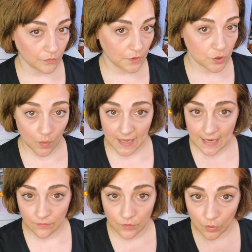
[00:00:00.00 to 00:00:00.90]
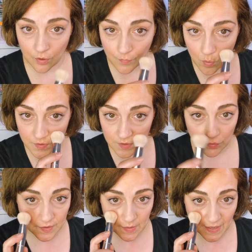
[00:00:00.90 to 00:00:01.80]
So again, you could of course still
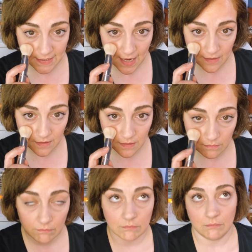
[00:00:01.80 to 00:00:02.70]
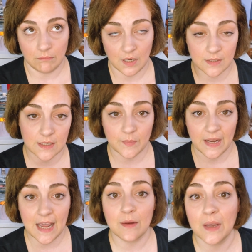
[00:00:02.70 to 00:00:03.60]
see my dents because that's my
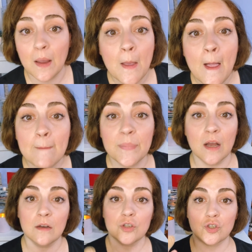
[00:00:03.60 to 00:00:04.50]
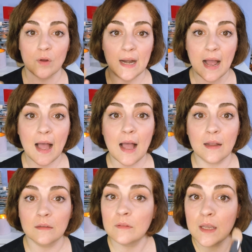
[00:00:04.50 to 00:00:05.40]
anatomy, but straight on,
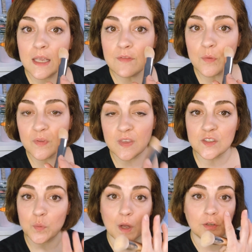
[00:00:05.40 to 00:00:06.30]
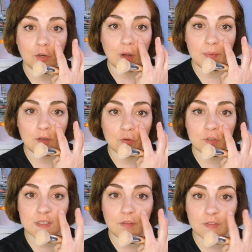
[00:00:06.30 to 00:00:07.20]
even with this one, you know, I mean, you could
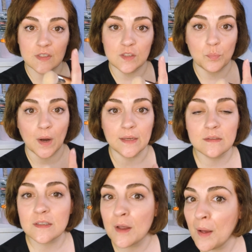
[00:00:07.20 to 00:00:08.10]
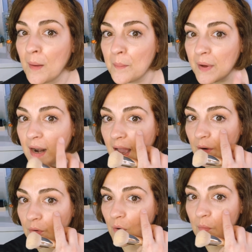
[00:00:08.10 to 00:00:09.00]
tell that this is brightened, but I
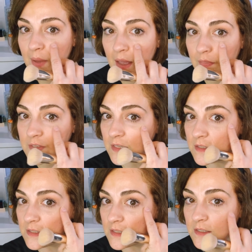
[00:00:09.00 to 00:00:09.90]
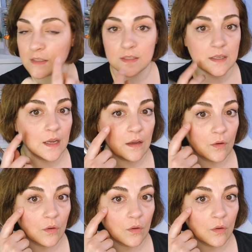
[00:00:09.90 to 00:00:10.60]
don't know, man, this consistency.